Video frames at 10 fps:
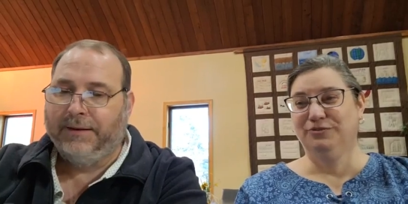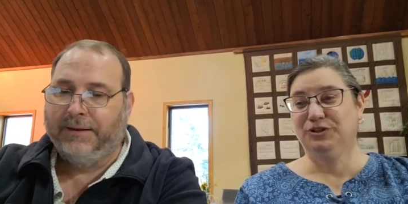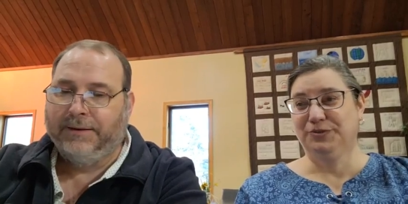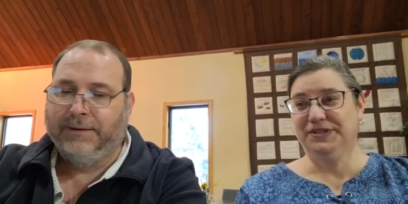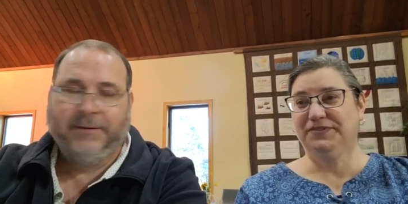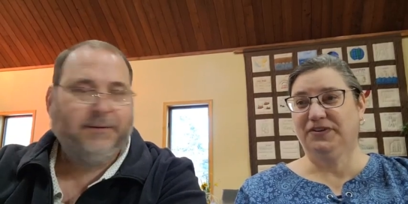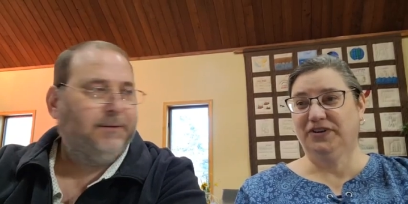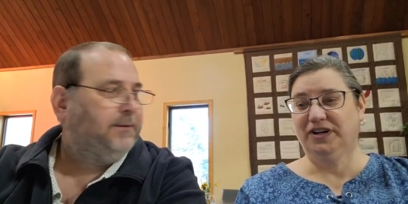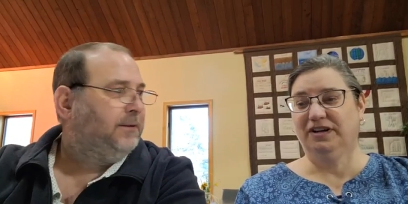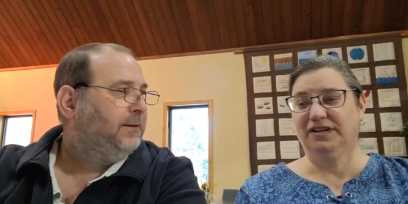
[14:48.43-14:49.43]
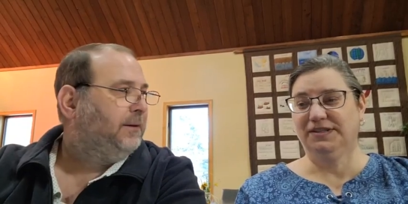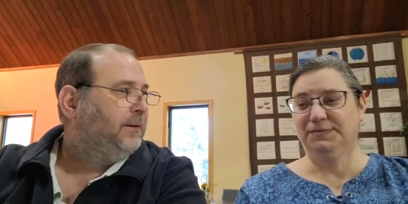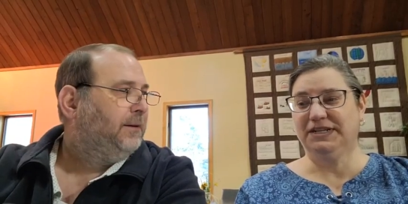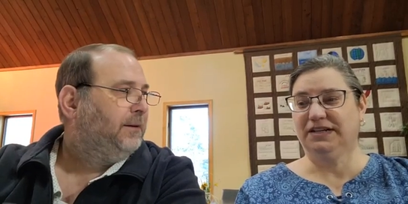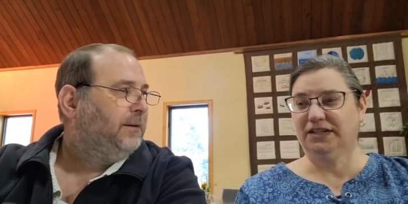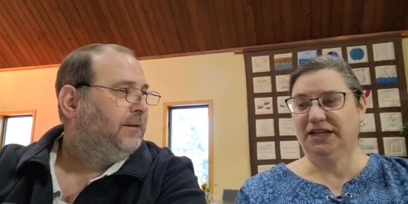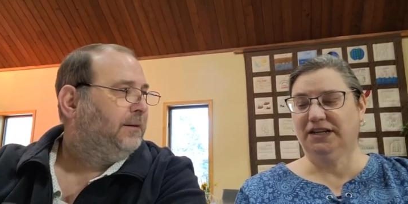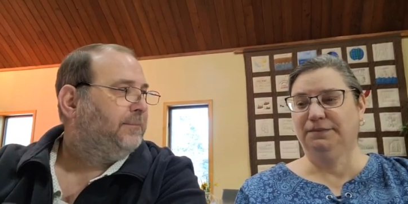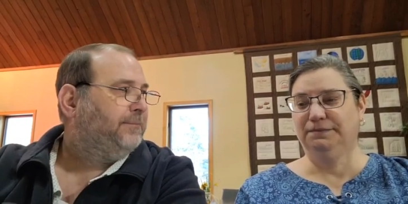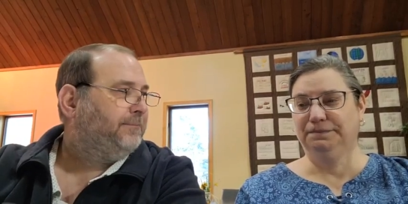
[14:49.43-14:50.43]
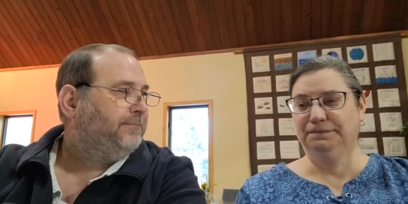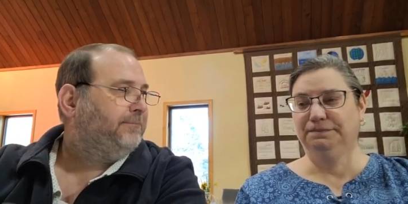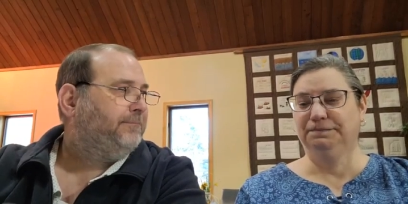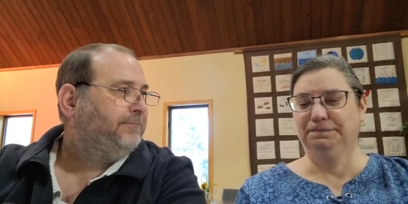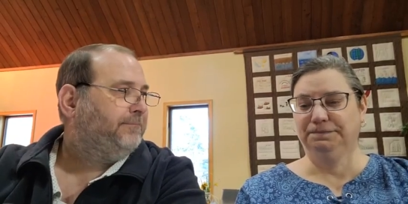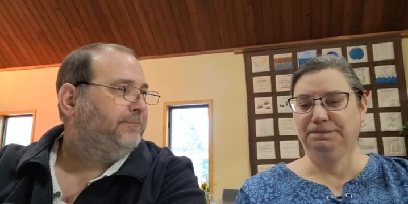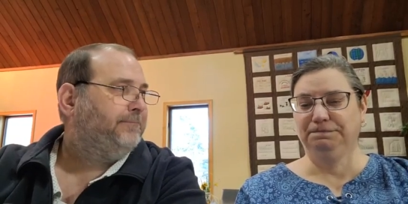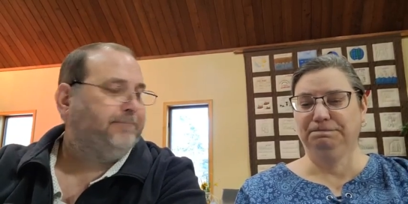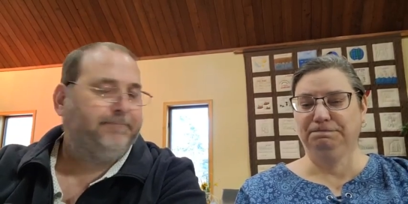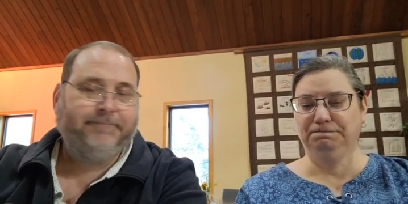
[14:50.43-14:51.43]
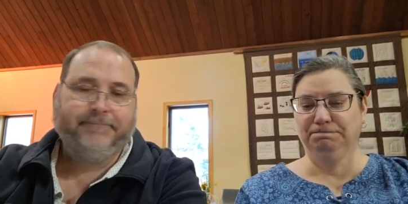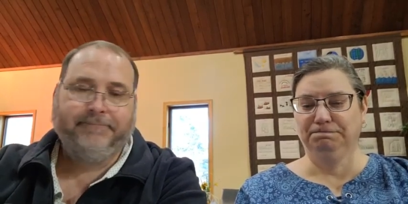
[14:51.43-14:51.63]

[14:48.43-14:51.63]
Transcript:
Speaker 1: Which was founded on hospitality. Mm-hmm. Mm-hmm.